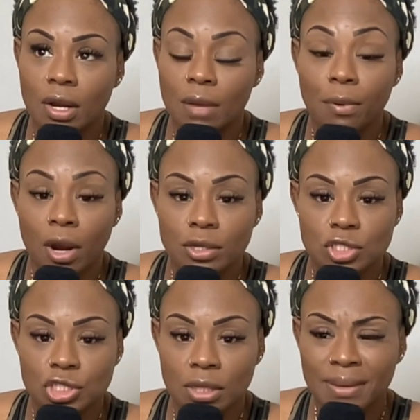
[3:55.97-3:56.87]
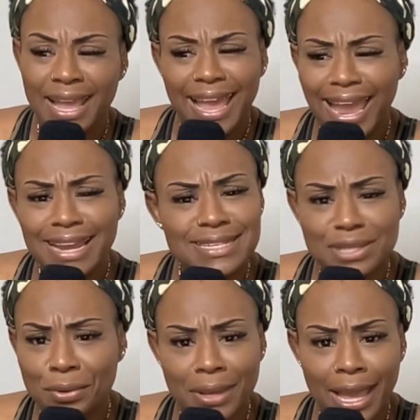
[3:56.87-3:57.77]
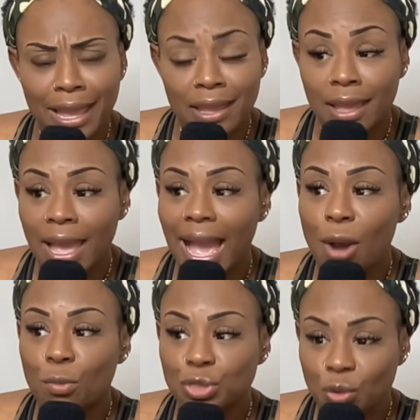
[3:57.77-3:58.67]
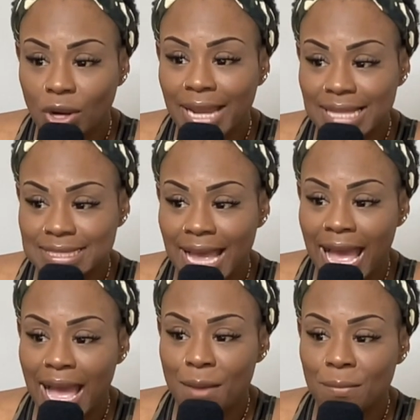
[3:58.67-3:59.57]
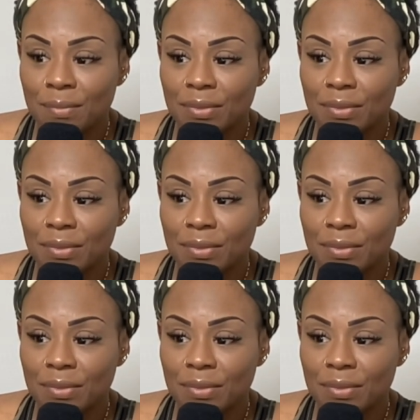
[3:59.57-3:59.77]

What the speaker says: partnership, and it's okay. During that time,